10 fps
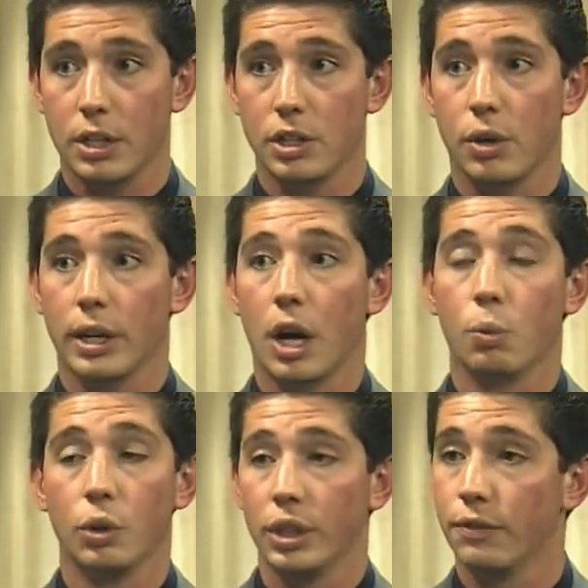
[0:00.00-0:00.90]
And so I got
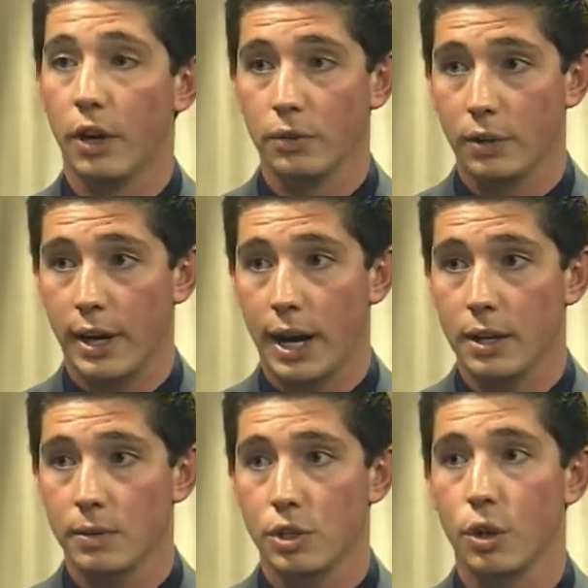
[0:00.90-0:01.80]
really involved with
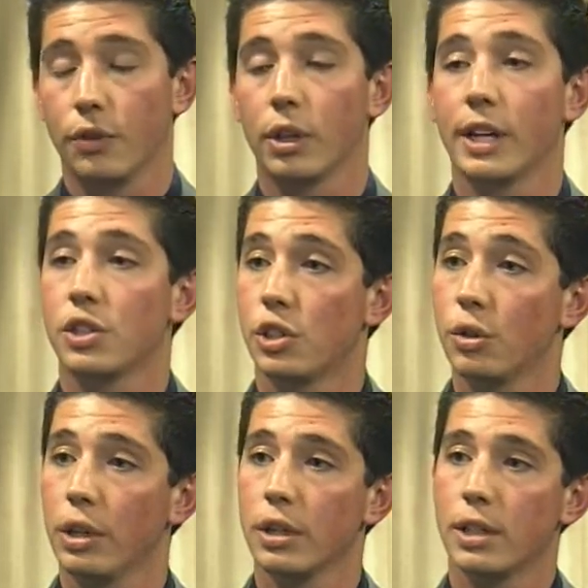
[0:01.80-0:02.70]
that. So for the last two
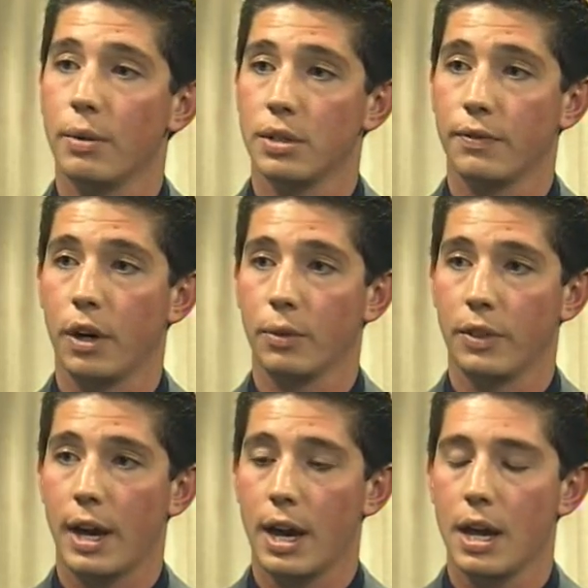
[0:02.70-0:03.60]
years, I was involved with
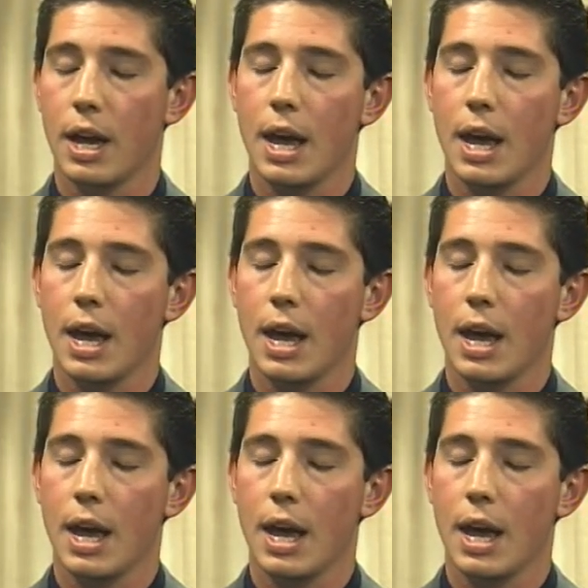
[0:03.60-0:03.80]
that.